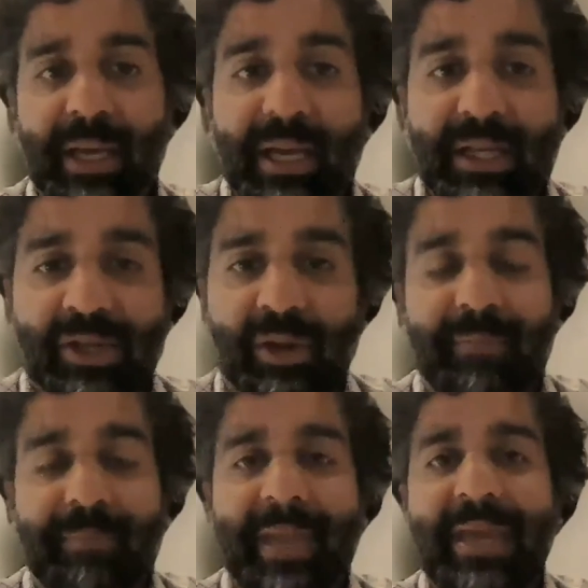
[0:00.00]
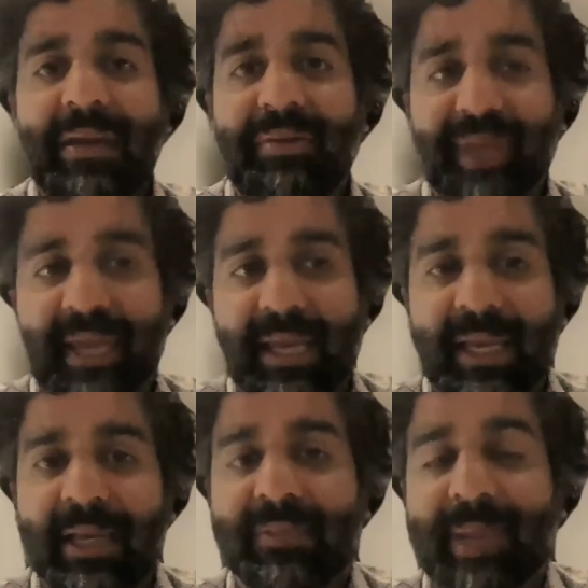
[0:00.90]
So the main thing
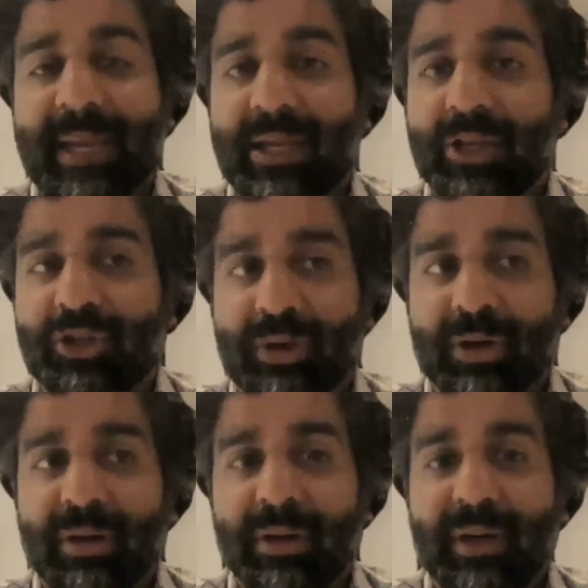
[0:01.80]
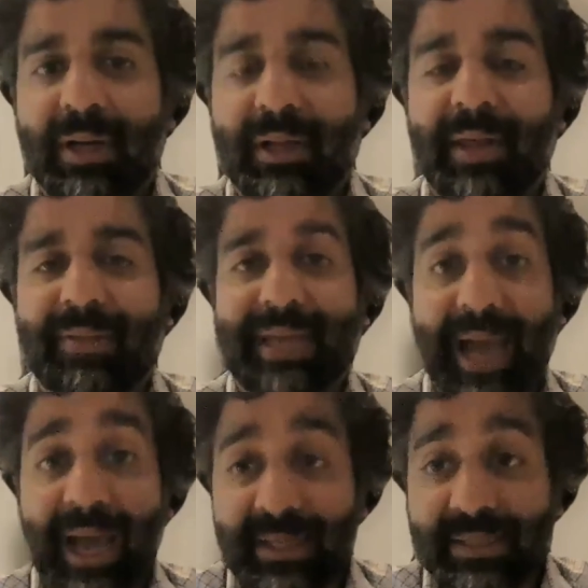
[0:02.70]
is making sure that the
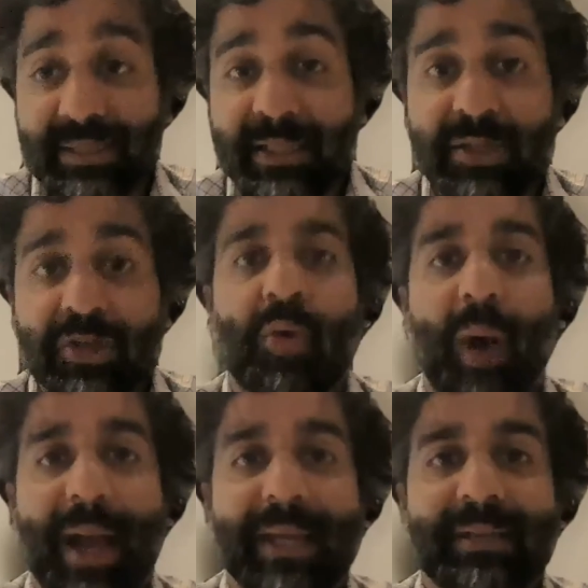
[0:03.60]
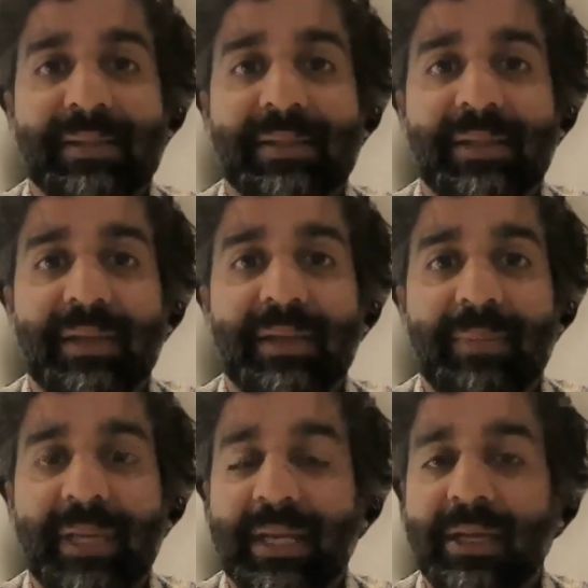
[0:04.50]
eye disease is quiet,
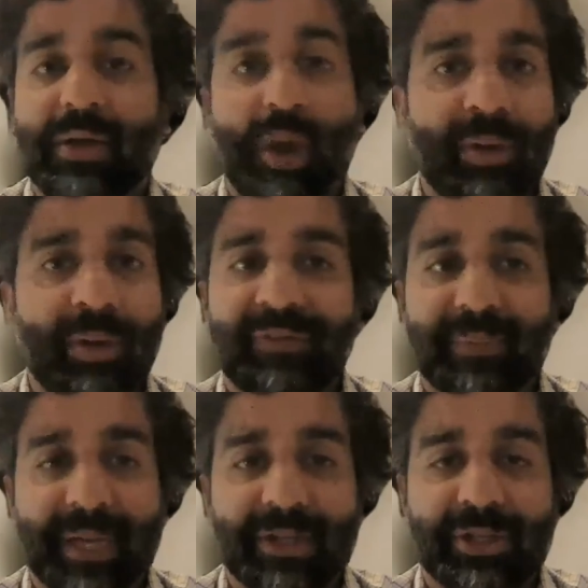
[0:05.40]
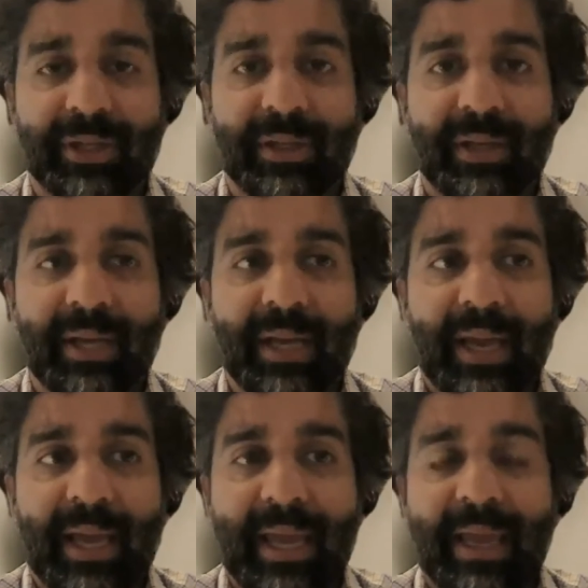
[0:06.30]
meaning no inflammation,
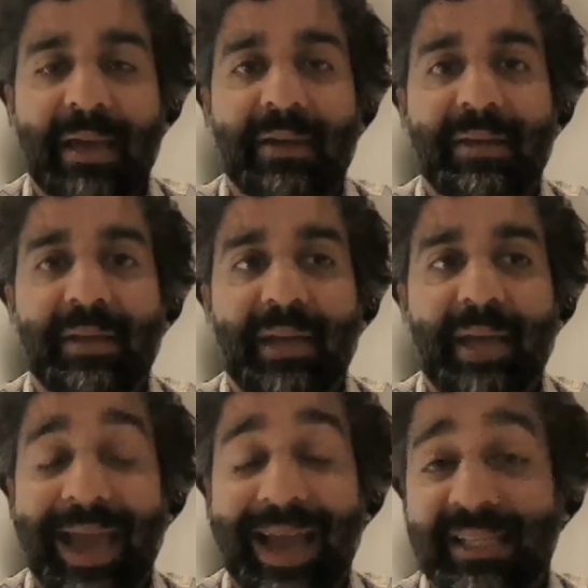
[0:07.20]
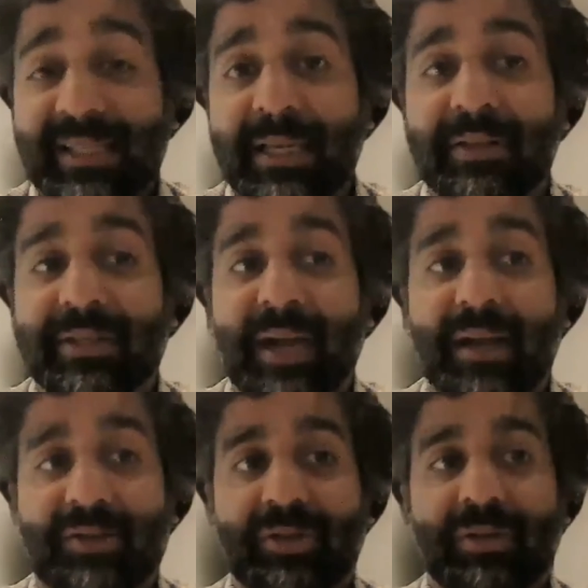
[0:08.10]
and asking the
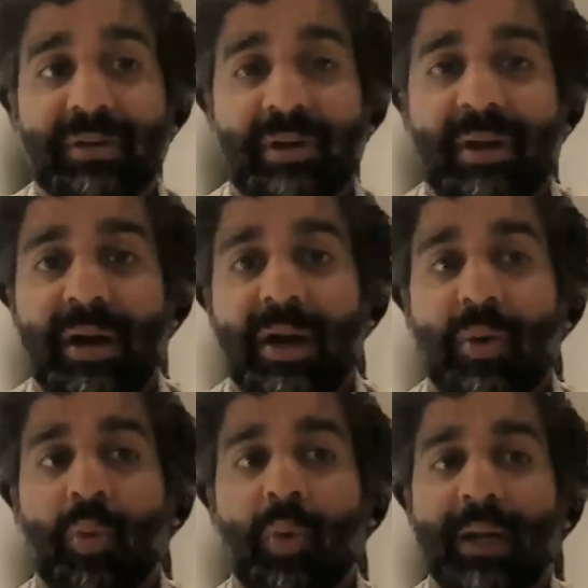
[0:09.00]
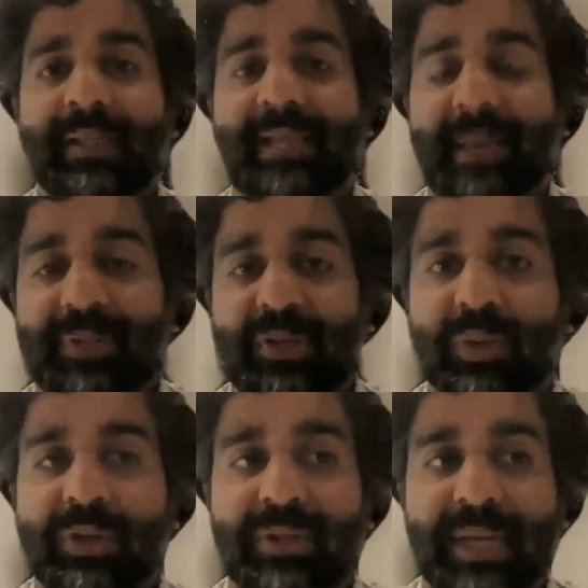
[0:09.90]
doctor, what steps
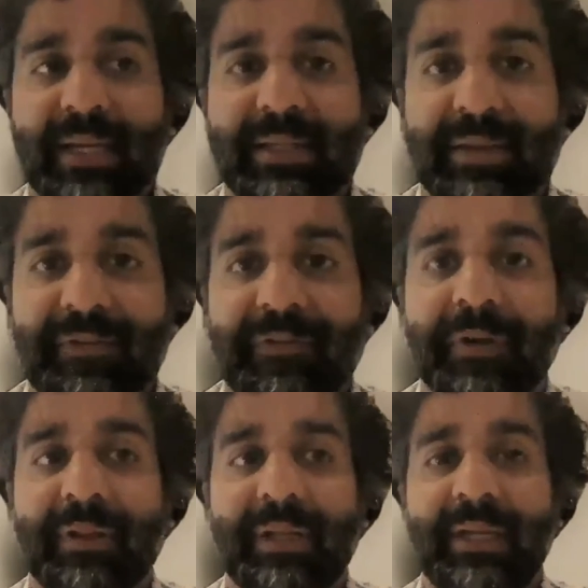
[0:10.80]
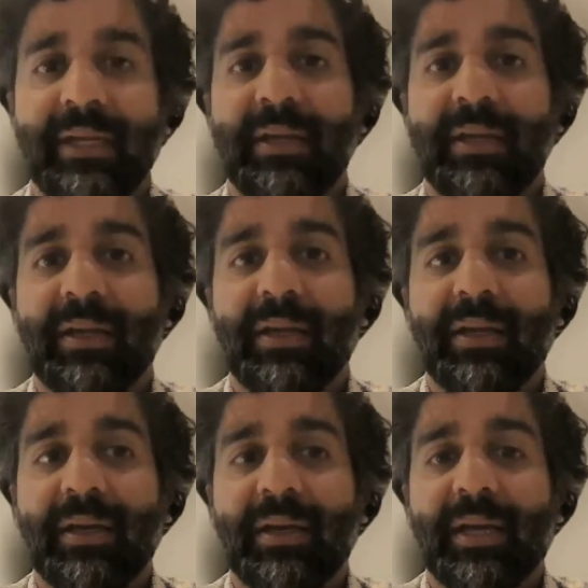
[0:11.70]
will you take differently
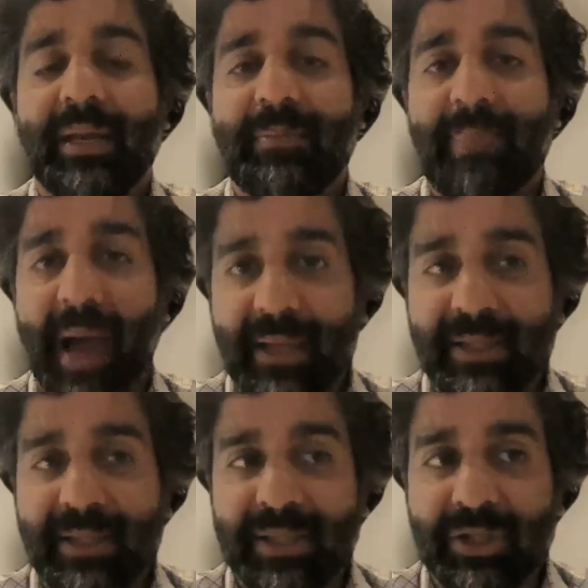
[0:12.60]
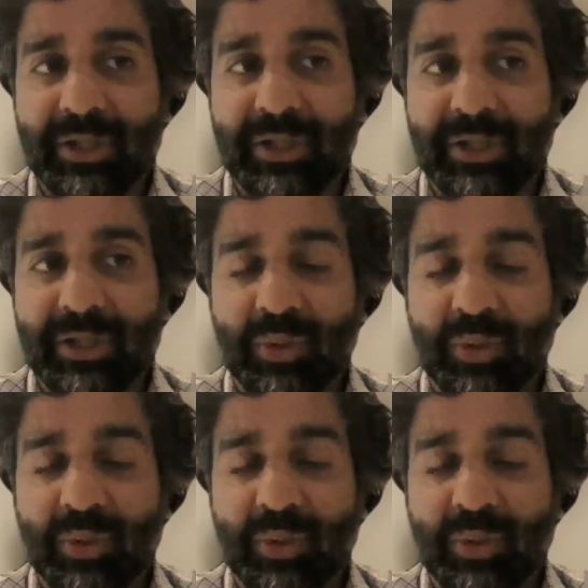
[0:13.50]
in my situation